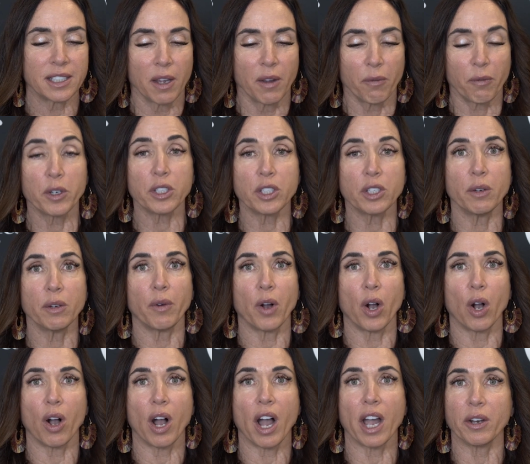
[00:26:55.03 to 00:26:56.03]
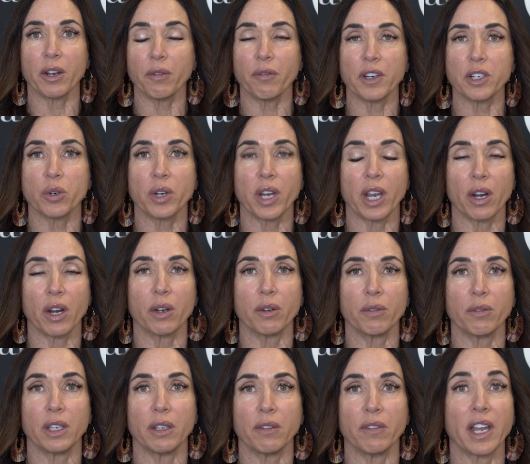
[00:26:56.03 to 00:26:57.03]
first of all, HydraFacial
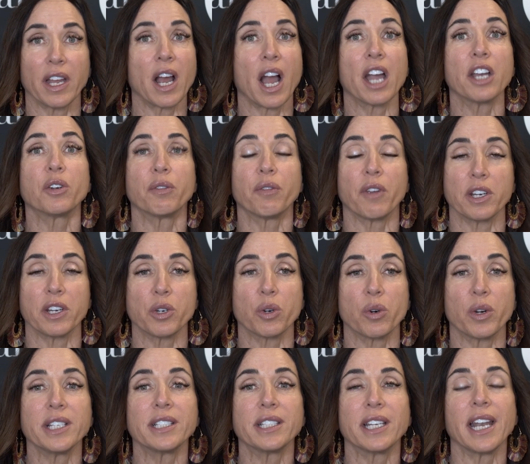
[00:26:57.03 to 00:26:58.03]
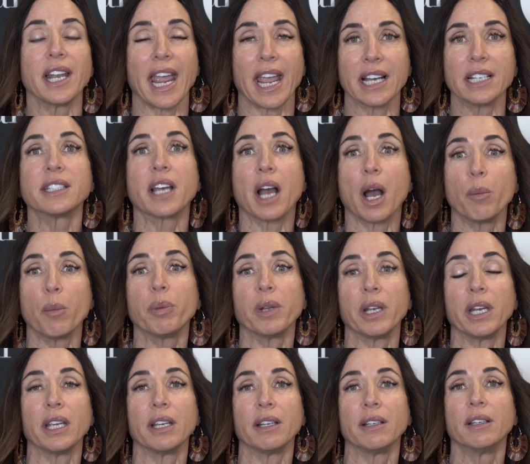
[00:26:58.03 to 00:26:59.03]
Keravive and HydraFacial is an and
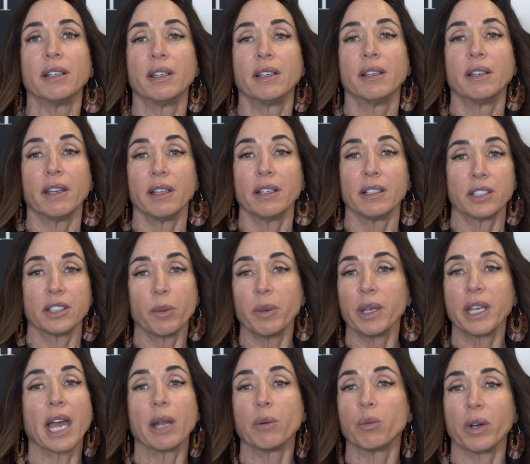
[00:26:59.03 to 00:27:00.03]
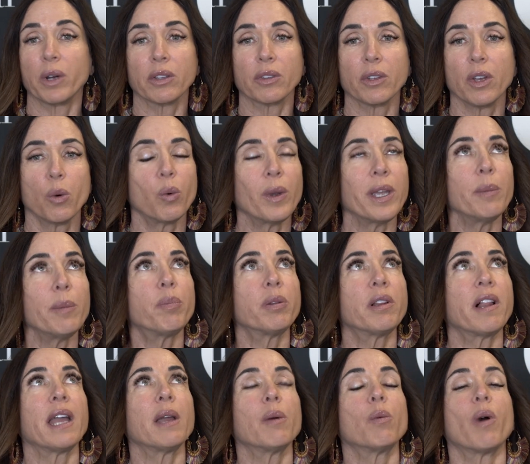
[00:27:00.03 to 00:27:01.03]
company to begin with. We
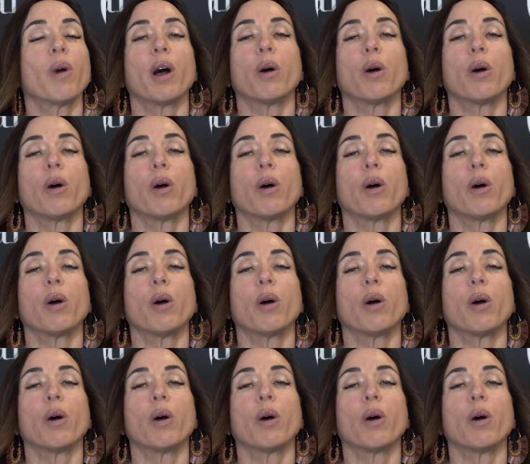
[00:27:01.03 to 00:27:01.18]
play well